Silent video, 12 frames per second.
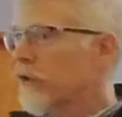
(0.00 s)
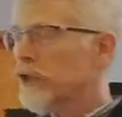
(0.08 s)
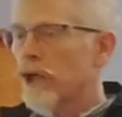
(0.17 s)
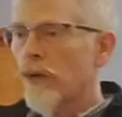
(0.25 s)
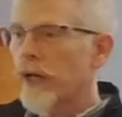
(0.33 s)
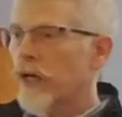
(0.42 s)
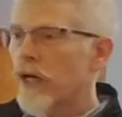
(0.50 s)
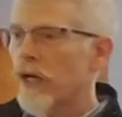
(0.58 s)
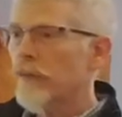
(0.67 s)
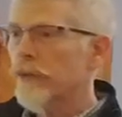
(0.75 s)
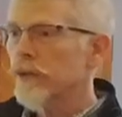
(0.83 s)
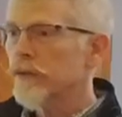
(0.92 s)
showing
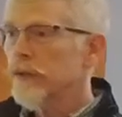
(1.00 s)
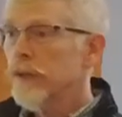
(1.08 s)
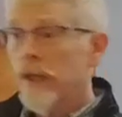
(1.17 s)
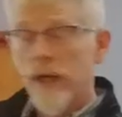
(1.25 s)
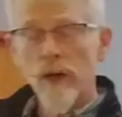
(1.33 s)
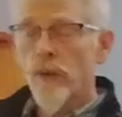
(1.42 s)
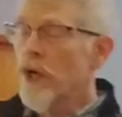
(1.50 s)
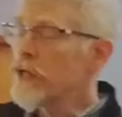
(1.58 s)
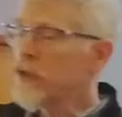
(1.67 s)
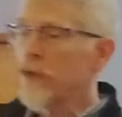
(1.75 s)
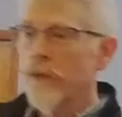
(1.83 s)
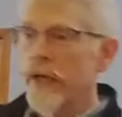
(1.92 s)
up. It
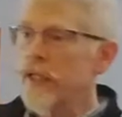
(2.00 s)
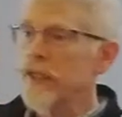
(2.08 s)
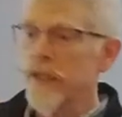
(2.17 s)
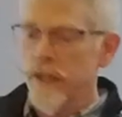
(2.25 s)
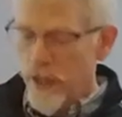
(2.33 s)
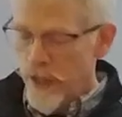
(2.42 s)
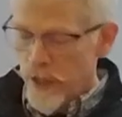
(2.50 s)
wasn't written